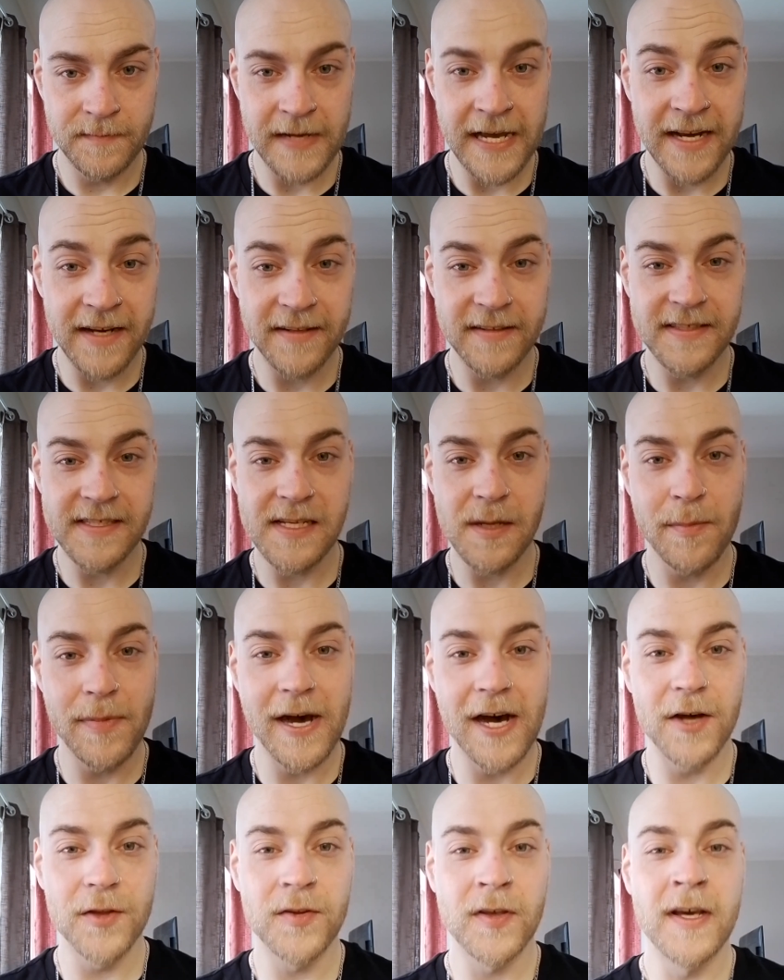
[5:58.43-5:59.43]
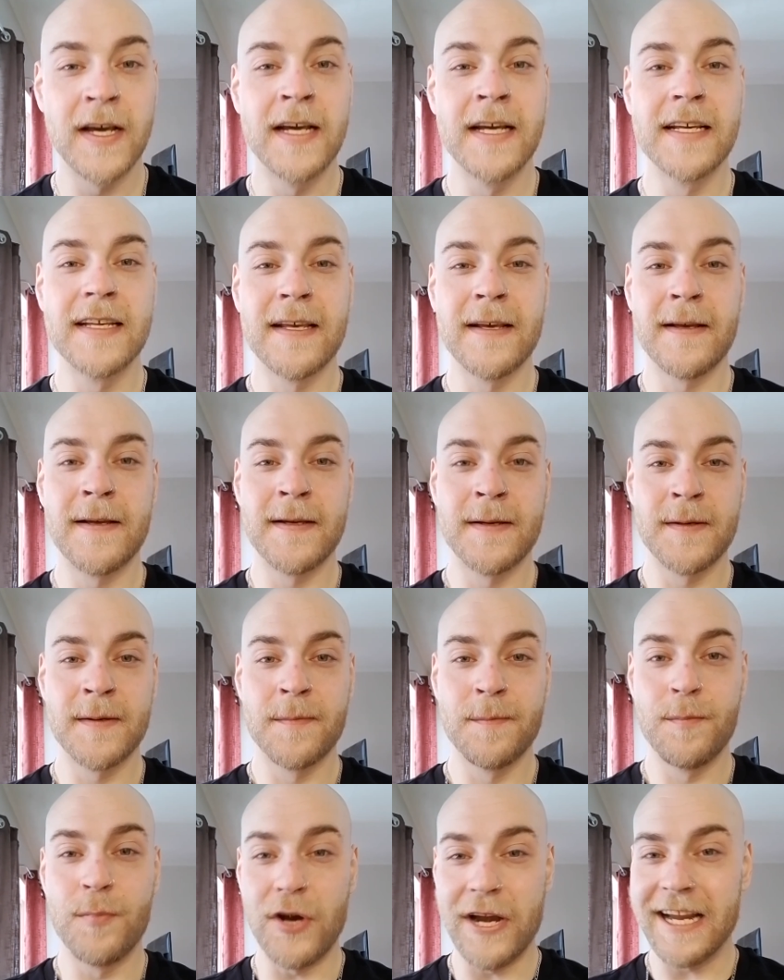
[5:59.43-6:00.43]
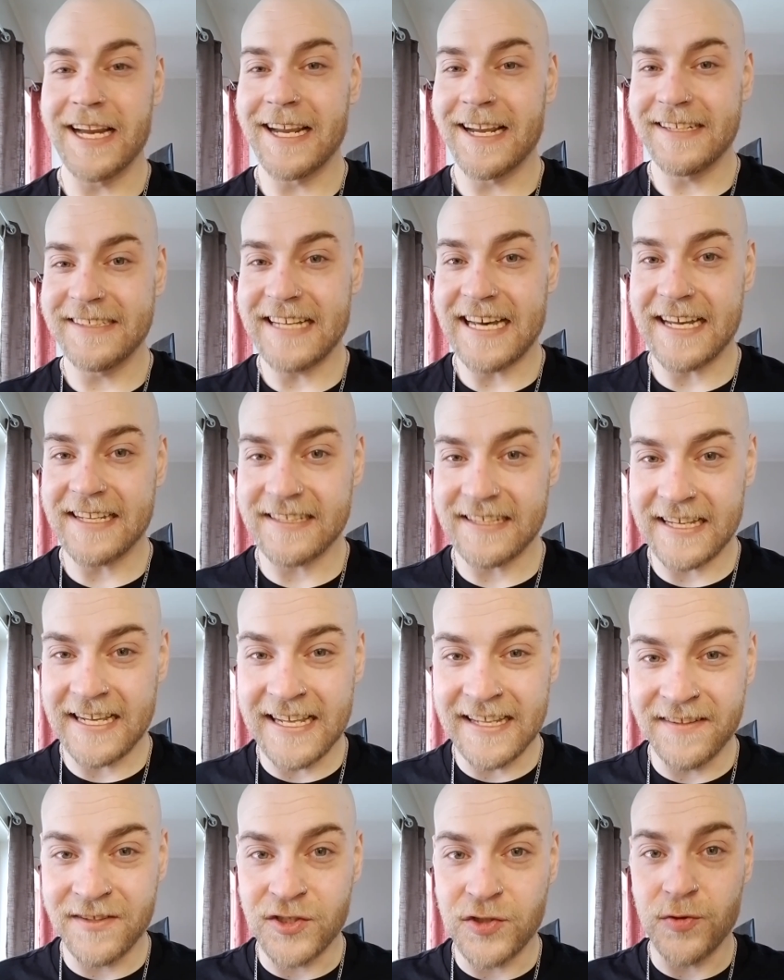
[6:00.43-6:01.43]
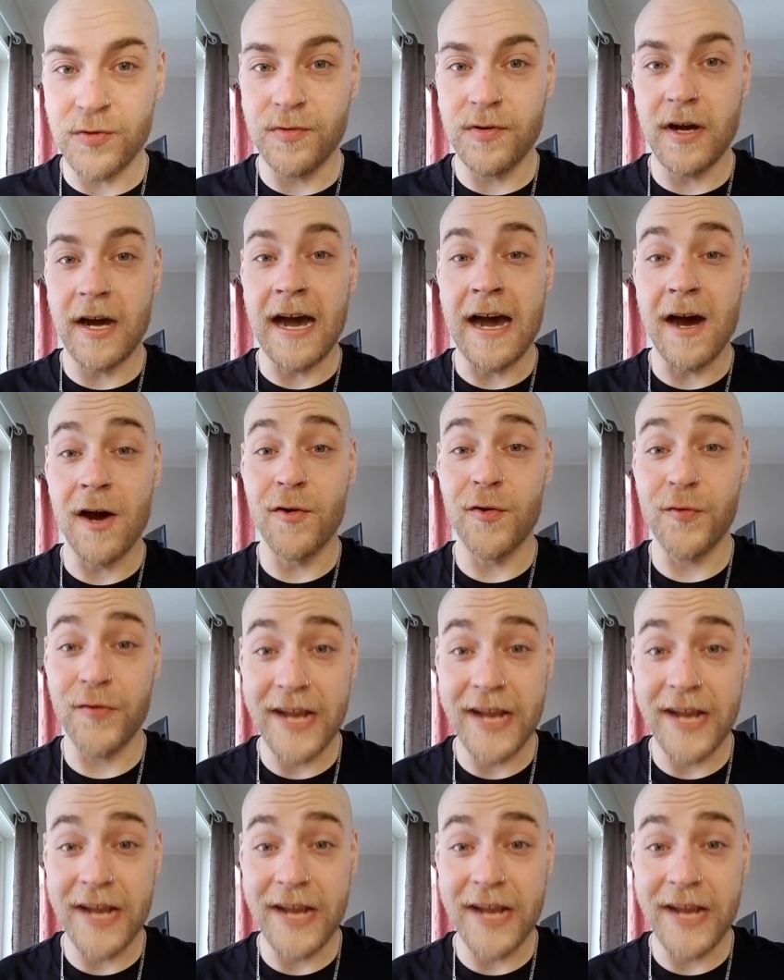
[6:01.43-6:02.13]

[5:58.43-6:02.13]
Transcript: And it is about bringing that into our